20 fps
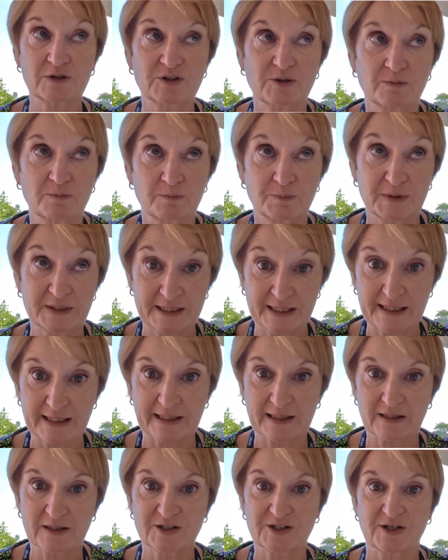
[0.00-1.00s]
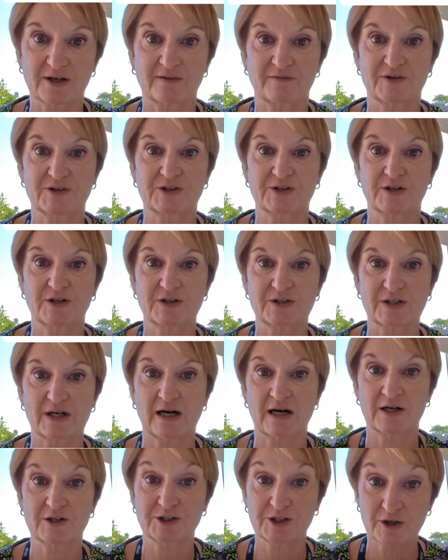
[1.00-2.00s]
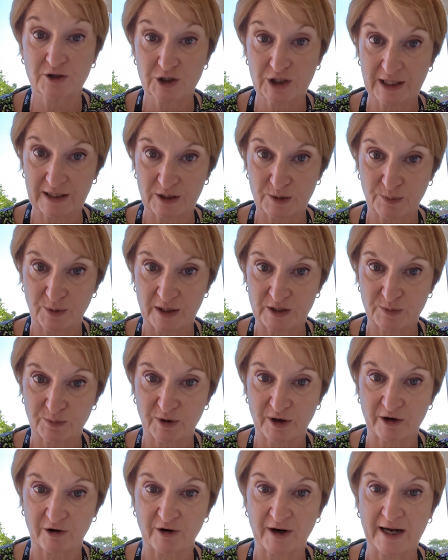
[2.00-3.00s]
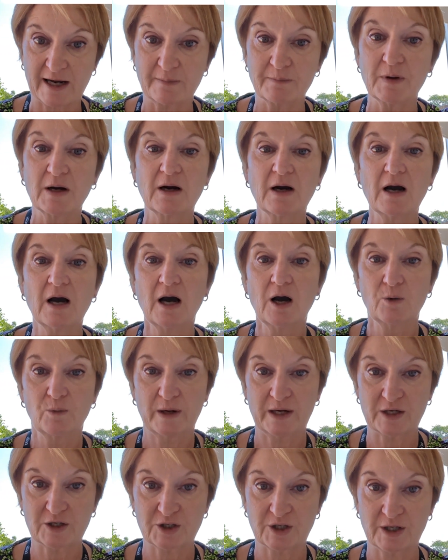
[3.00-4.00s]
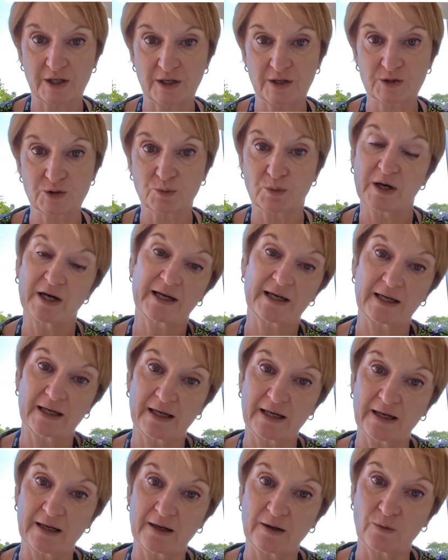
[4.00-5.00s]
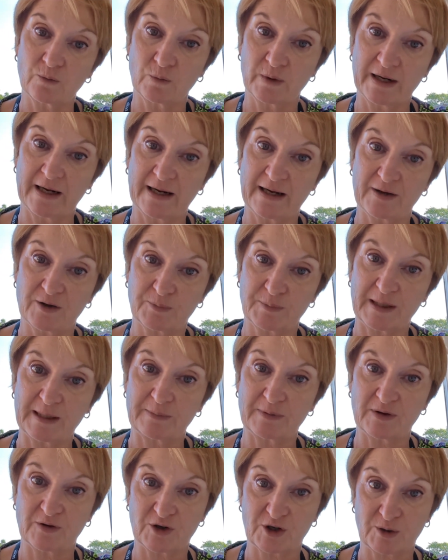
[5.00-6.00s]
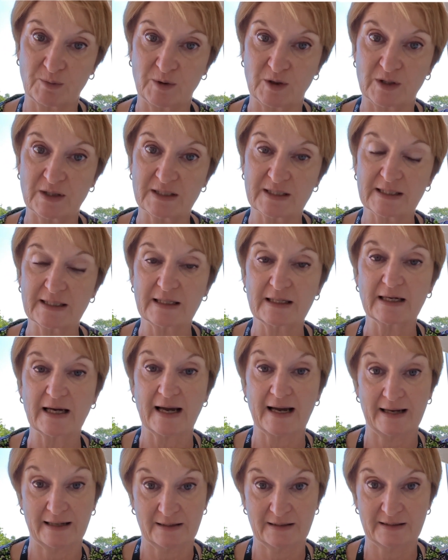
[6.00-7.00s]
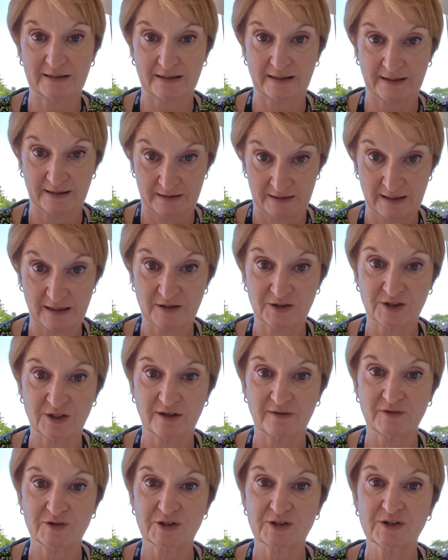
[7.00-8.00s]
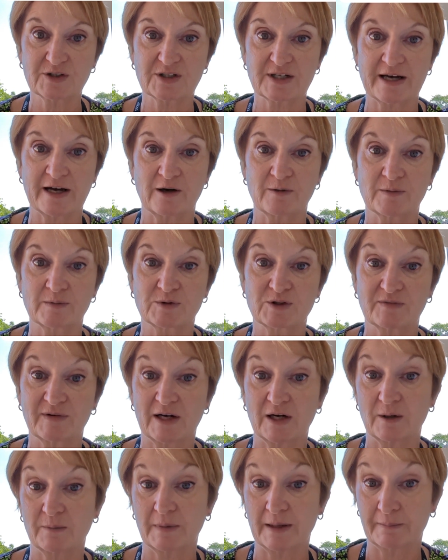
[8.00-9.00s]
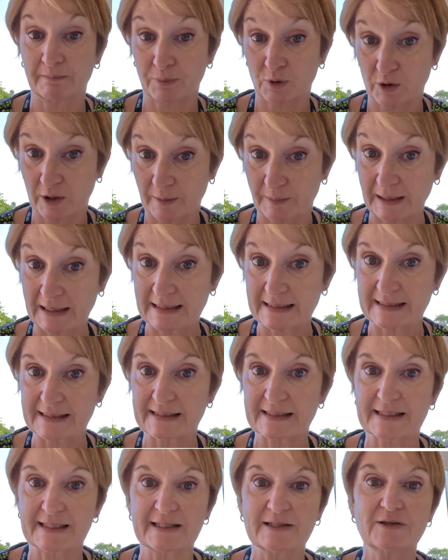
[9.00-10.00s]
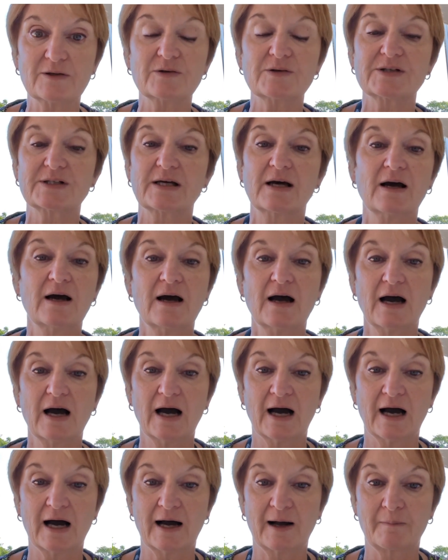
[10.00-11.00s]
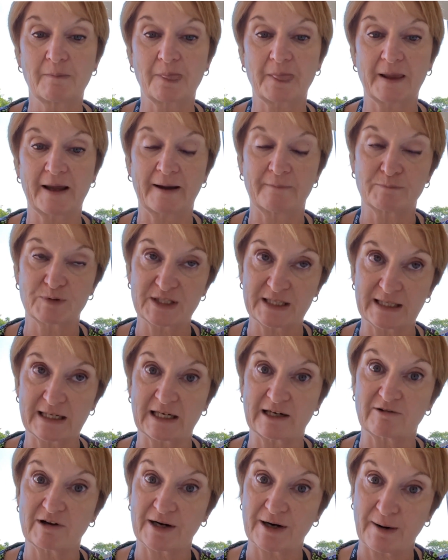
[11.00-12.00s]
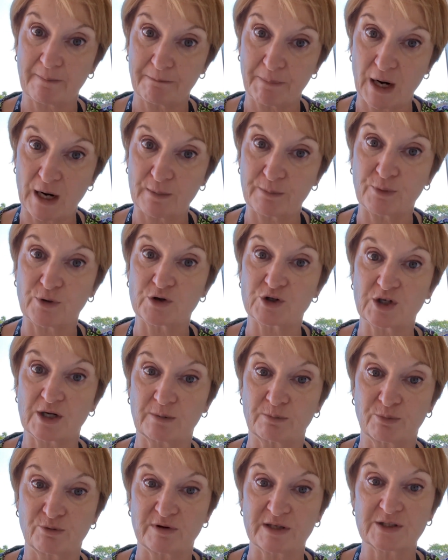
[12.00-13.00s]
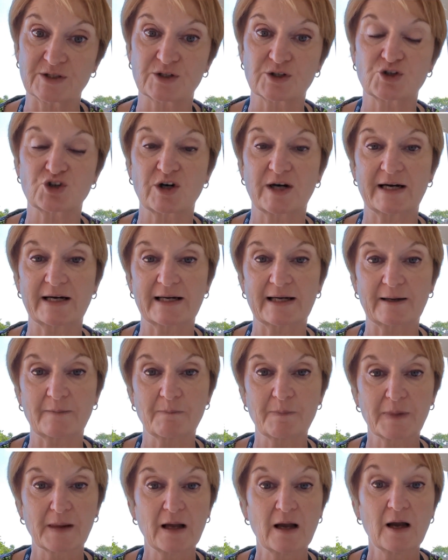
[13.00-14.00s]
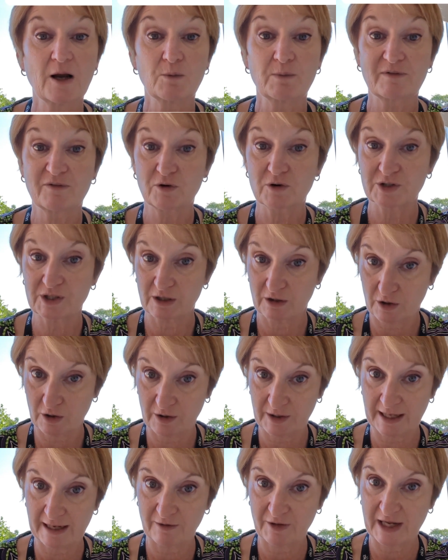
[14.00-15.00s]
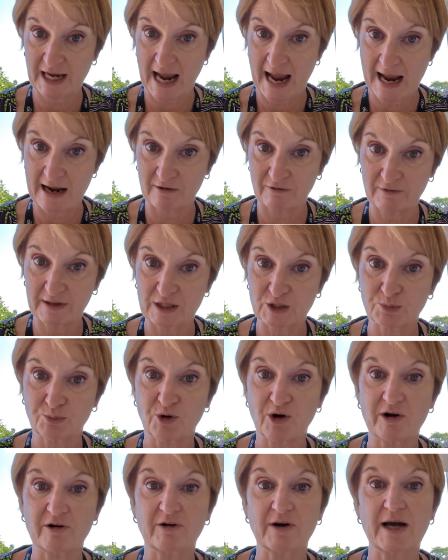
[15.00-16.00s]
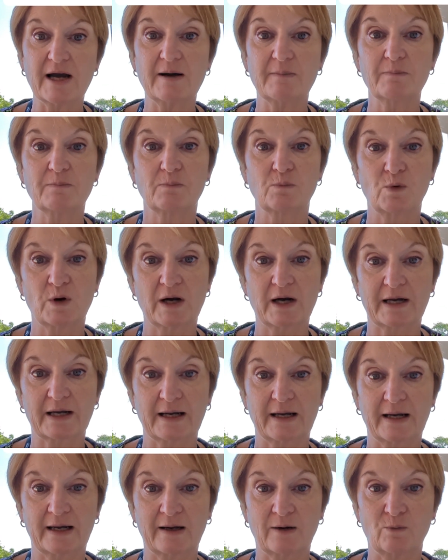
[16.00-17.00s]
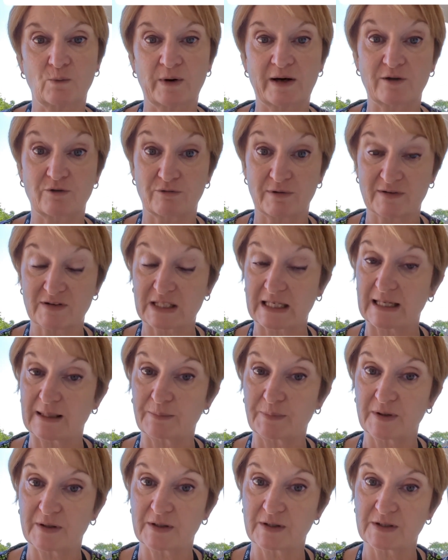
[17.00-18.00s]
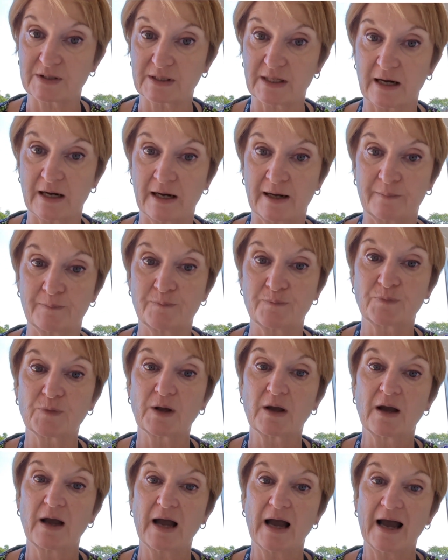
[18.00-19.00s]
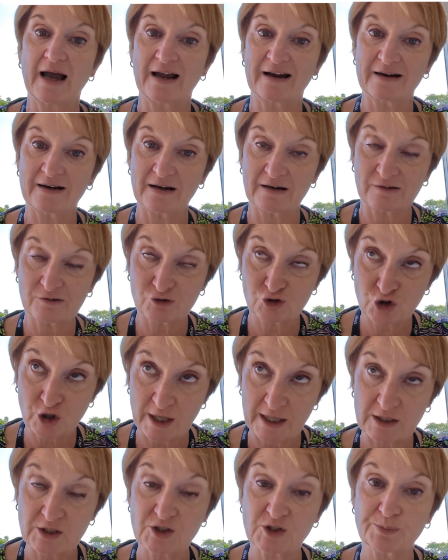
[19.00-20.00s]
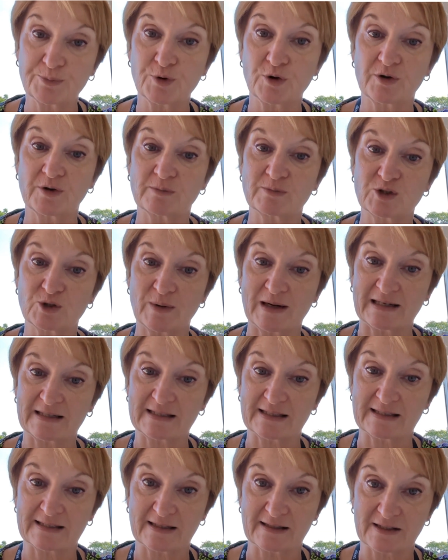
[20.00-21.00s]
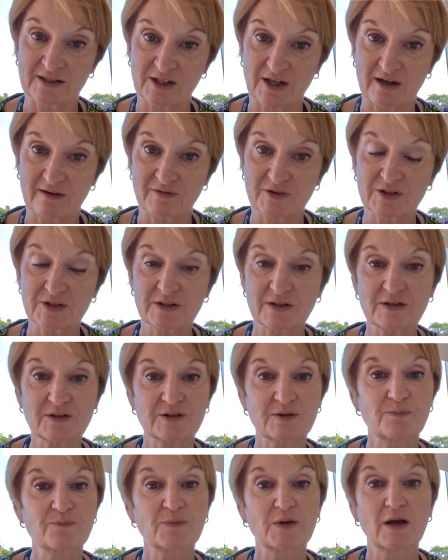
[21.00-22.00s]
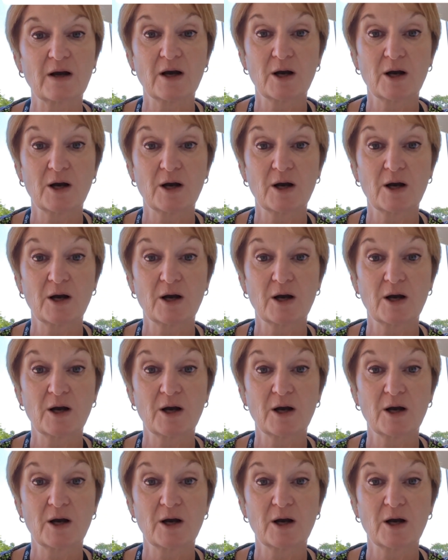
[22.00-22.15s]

Some particular services are social enterprise programme, which is working with people in the community and in our services to help them develop employability skills, and particularly around our bike project and barista training. We've also got now the outreach programme, working with rough sleepers and trying to support them to access our services.